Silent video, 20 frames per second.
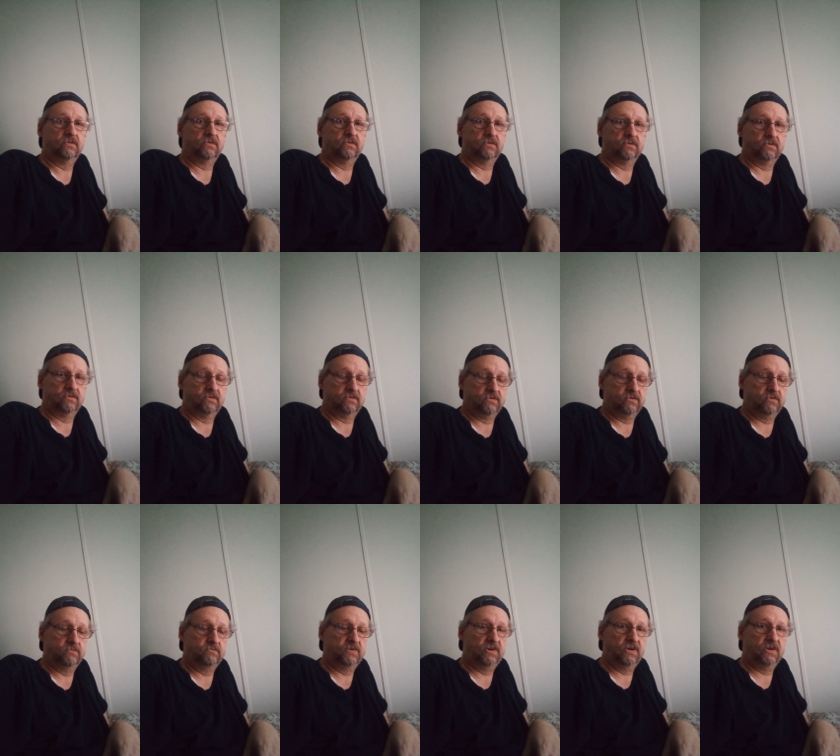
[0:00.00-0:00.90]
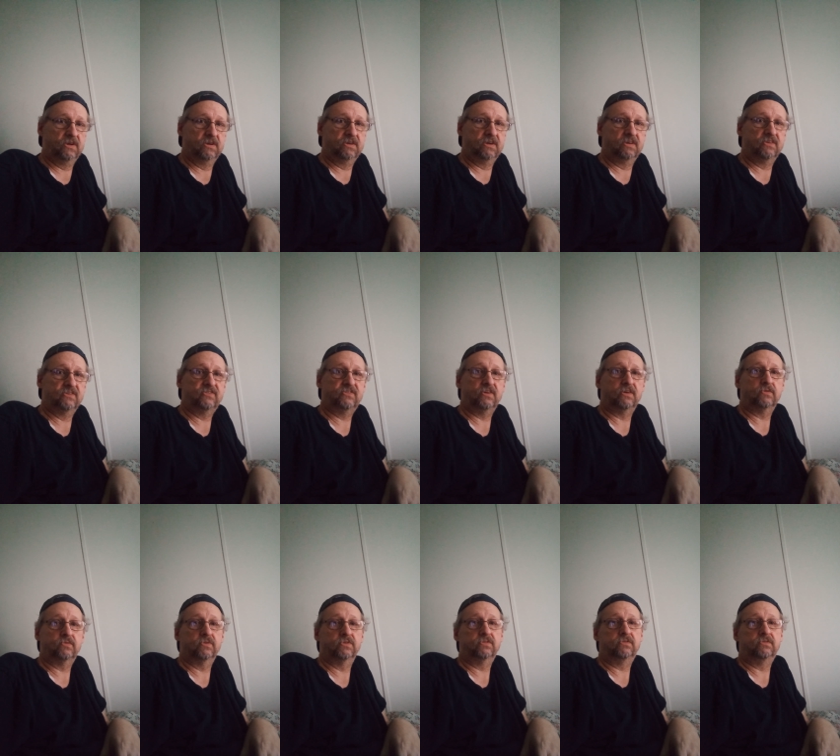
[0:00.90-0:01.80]
get stuck with neuropathy
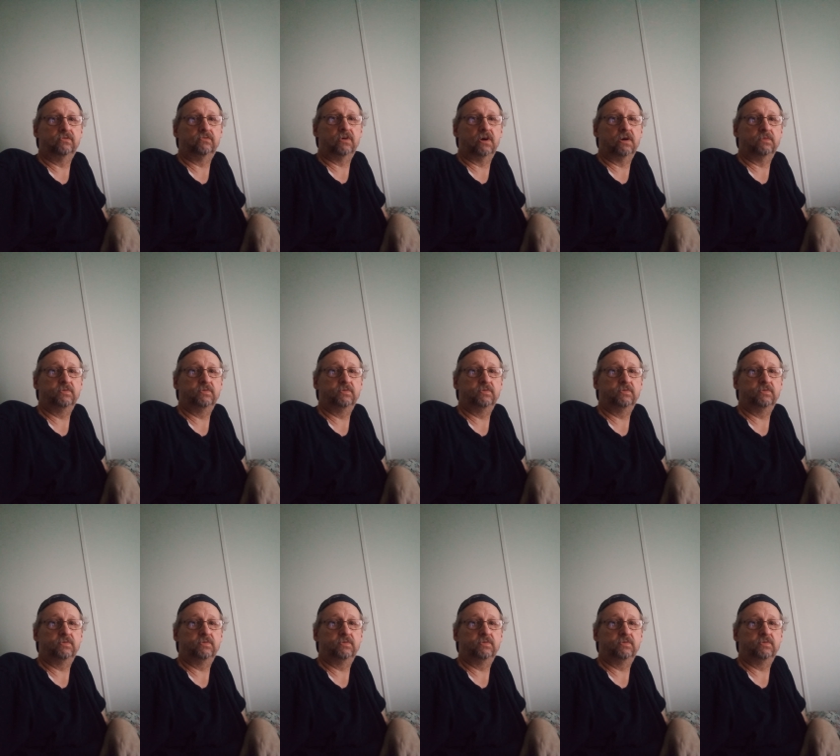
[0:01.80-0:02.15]
for a while.